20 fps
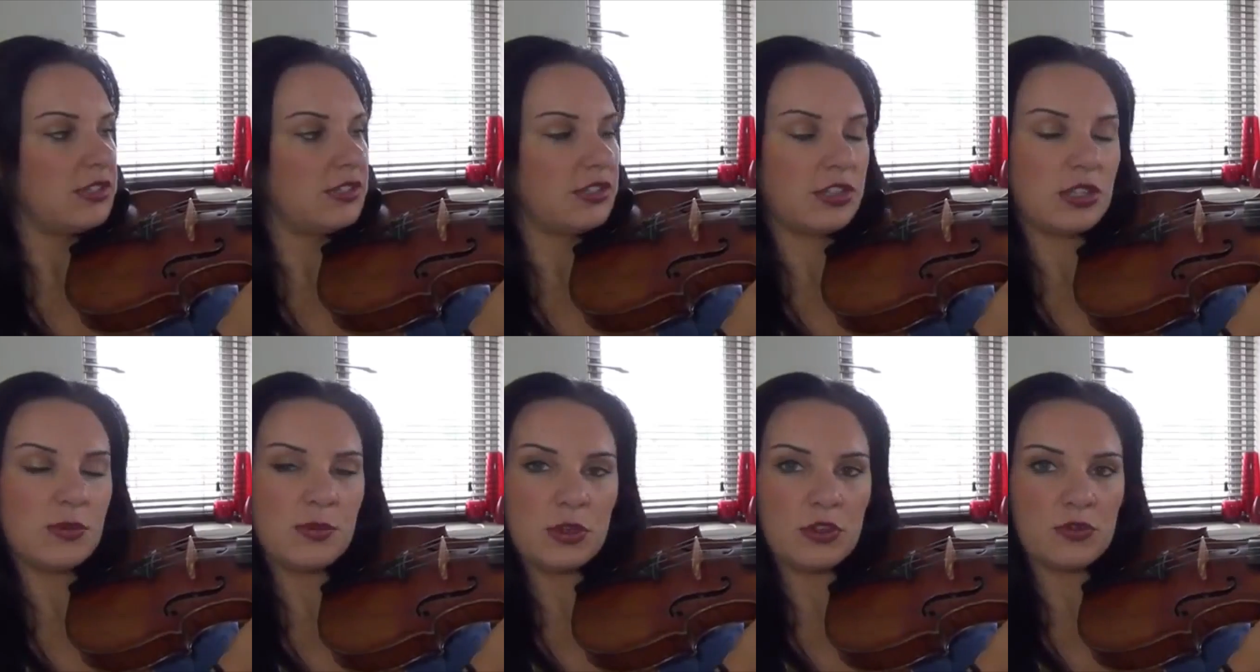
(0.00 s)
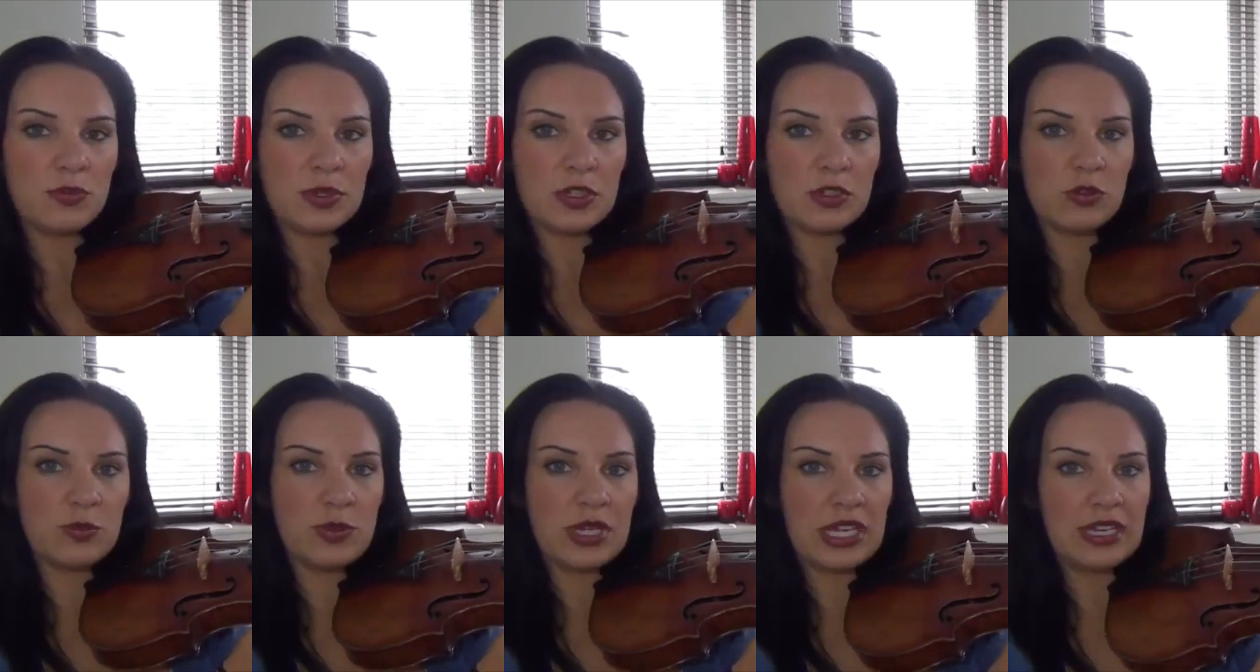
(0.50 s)
easier the
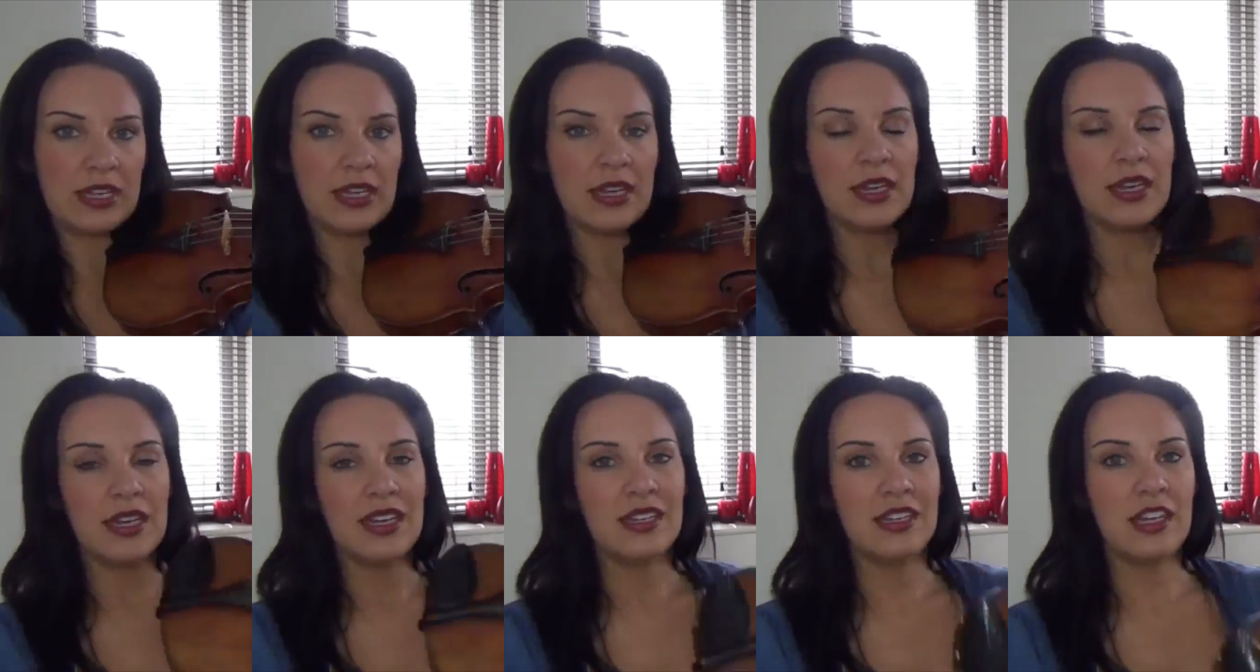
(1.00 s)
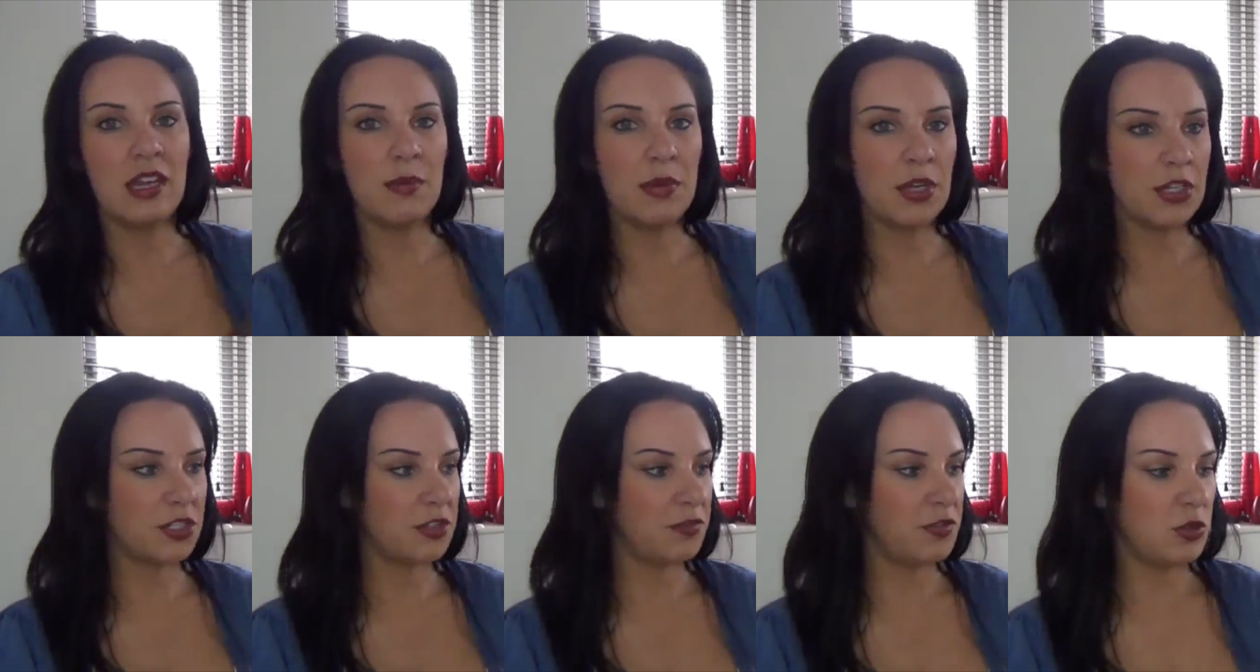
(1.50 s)
movement will be. Now
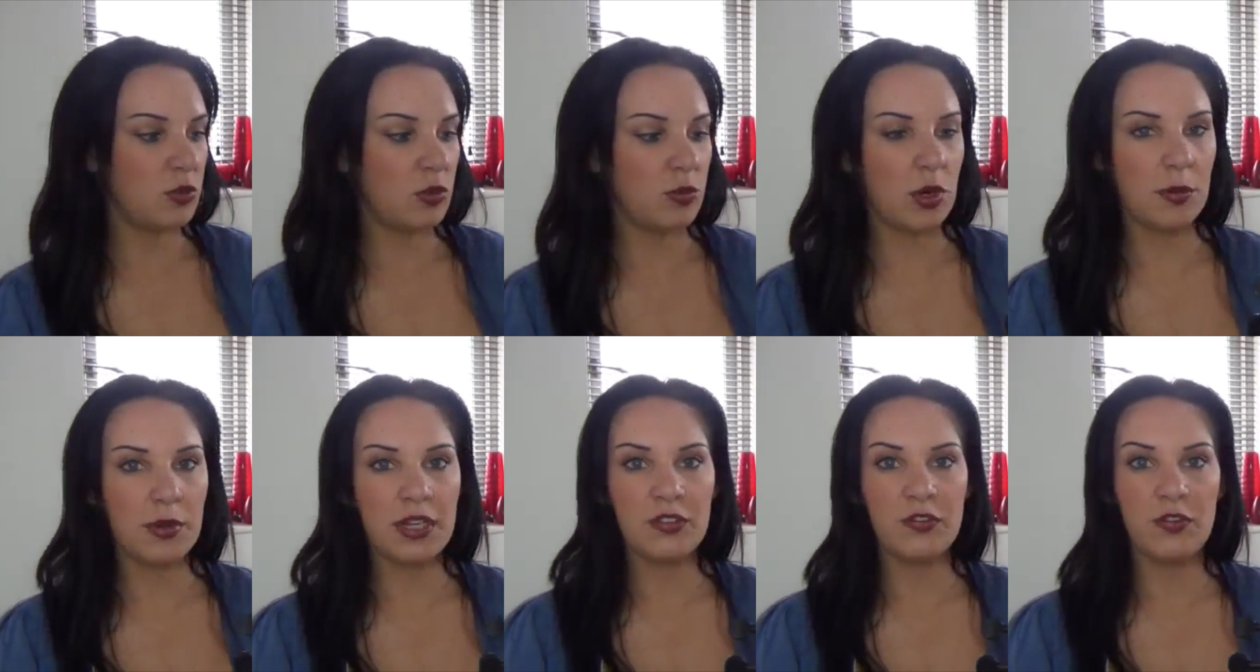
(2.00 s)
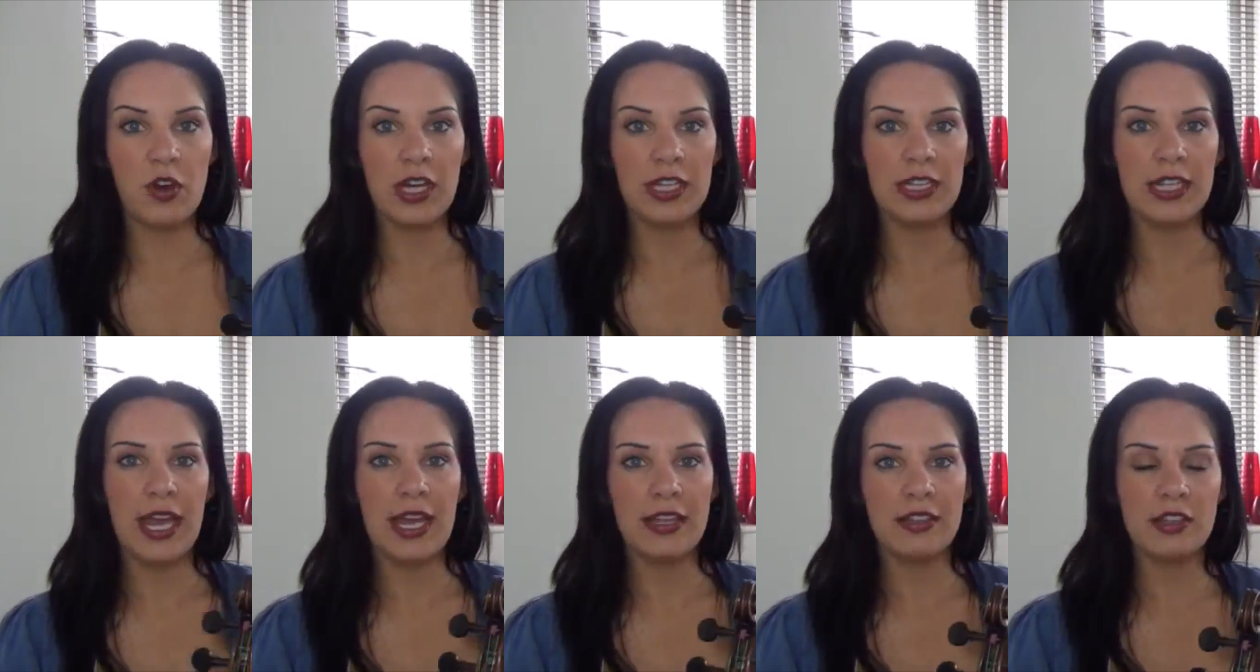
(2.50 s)
most of you will probably
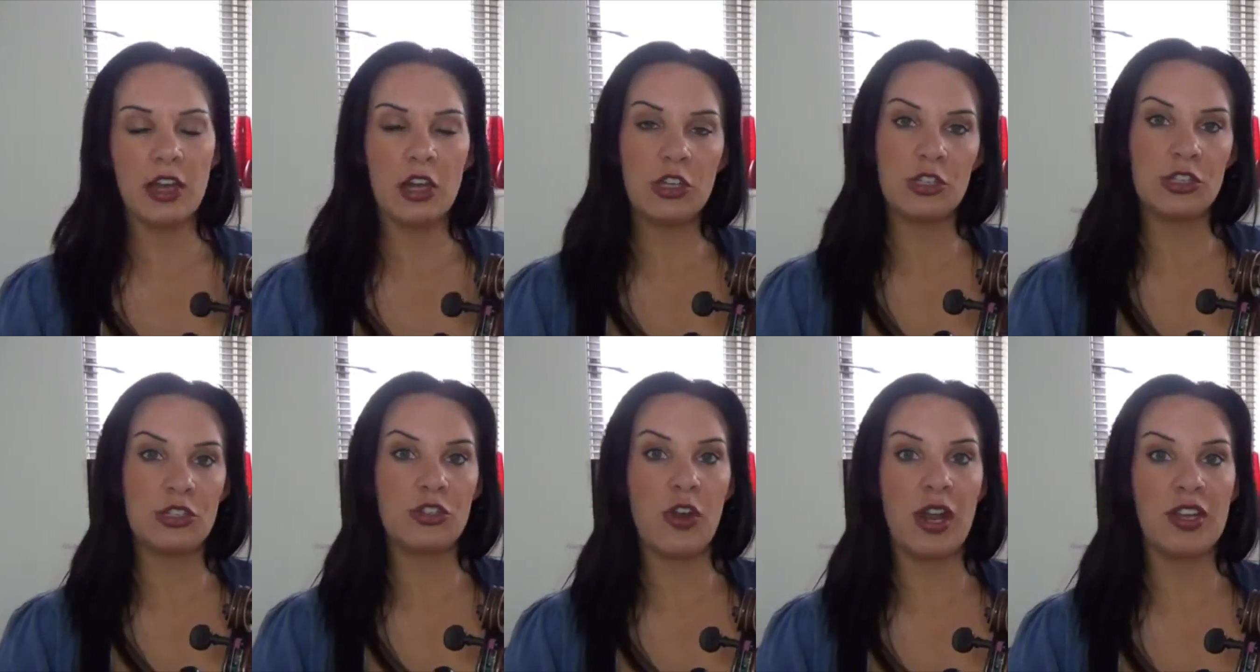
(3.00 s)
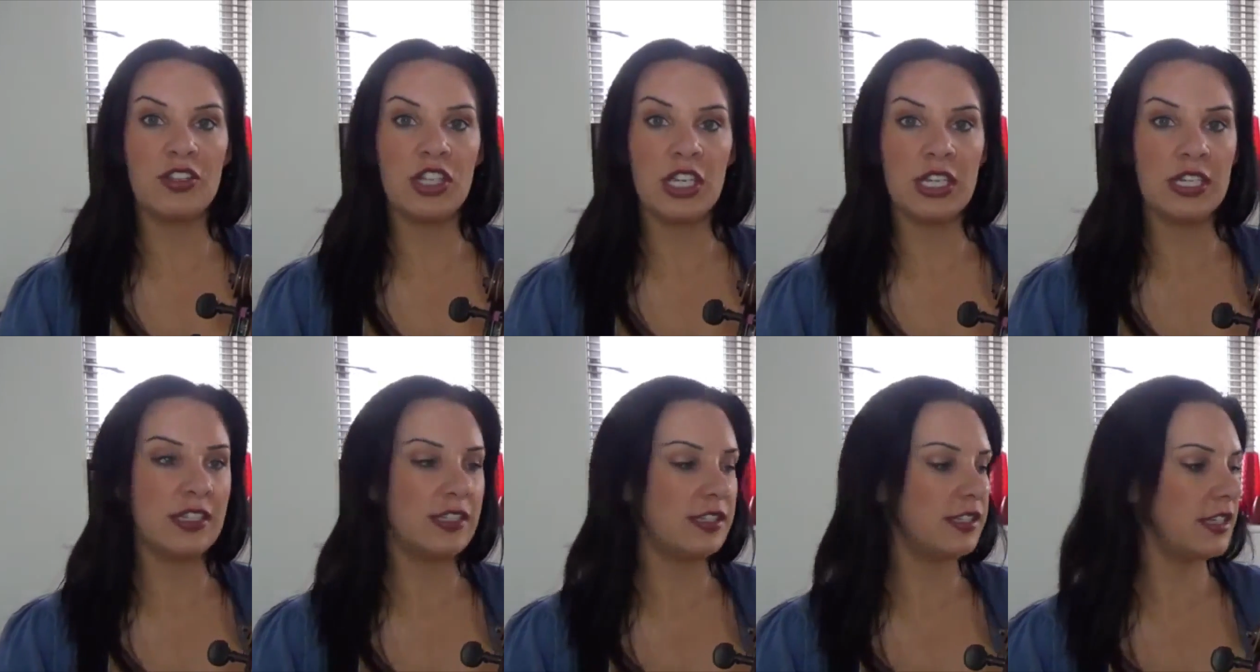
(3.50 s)
find that a stretch
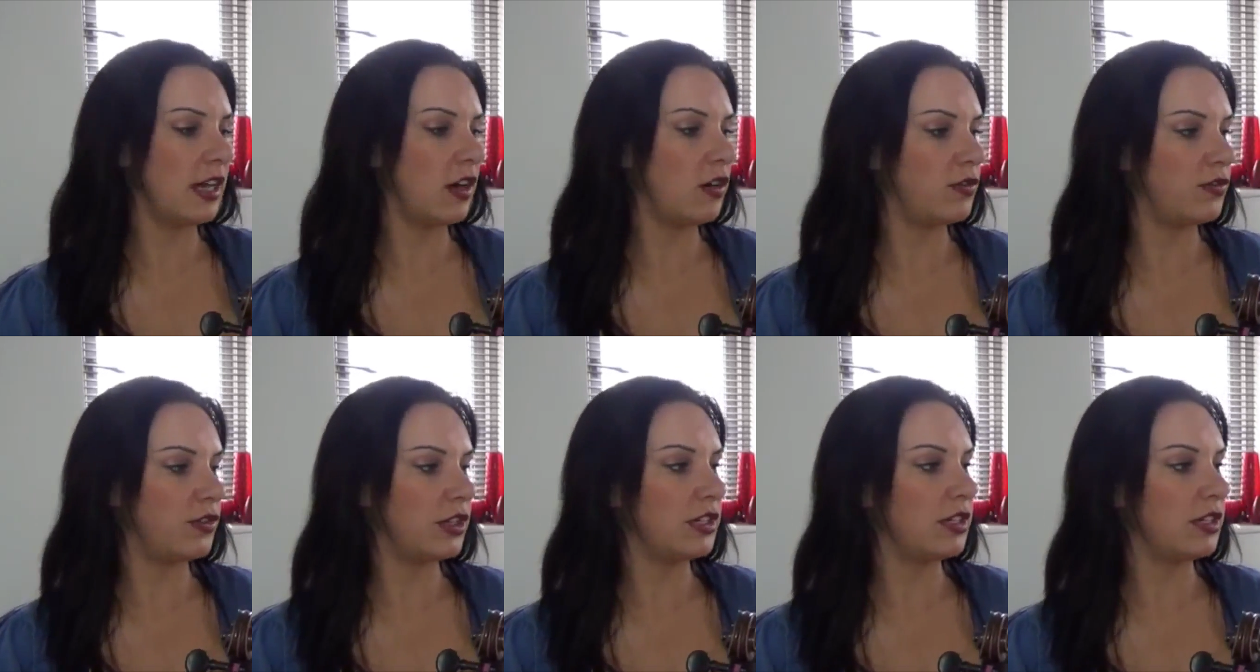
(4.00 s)
in itself,